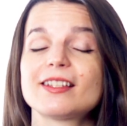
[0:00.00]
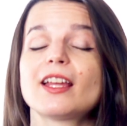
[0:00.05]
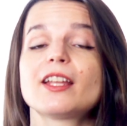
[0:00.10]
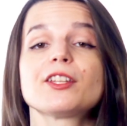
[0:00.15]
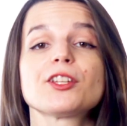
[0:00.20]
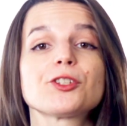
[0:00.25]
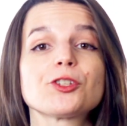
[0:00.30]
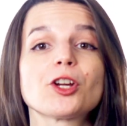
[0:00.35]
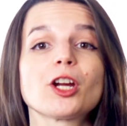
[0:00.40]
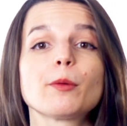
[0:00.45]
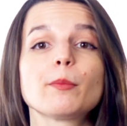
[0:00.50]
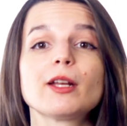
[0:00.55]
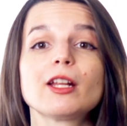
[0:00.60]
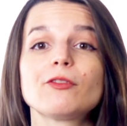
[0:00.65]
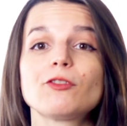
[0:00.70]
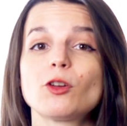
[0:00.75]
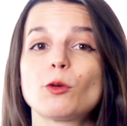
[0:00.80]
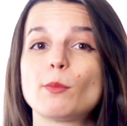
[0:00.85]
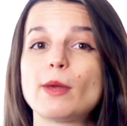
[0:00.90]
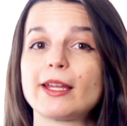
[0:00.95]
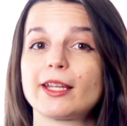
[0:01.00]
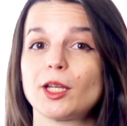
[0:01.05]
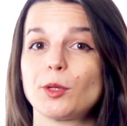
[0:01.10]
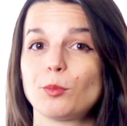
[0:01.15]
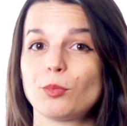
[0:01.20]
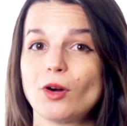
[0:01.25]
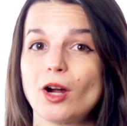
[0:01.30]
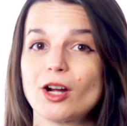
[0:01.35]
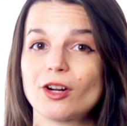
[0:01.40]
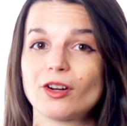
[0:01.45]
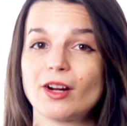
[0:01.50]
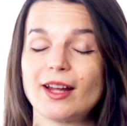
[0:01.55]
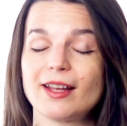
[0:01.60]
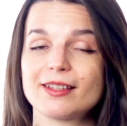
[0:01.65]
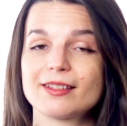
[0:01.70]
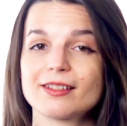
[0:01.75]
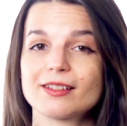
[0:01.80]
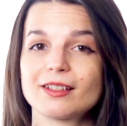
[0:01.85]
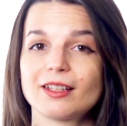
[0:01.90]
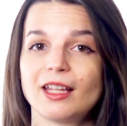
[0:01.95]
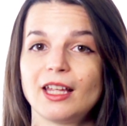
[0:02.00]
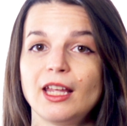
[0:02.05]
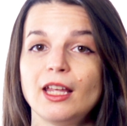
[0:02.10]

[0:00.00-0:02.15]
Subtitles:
and determine if you're making progress.